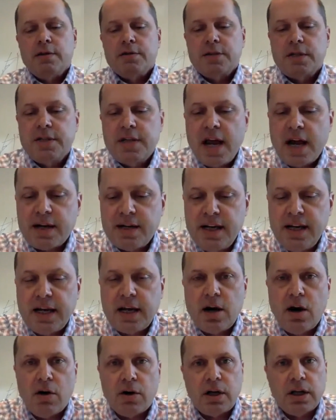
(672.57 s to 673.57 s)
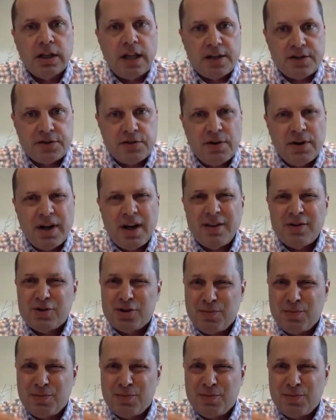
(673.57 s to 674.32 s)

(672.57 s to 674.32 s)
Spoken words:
There's a technique called clustering,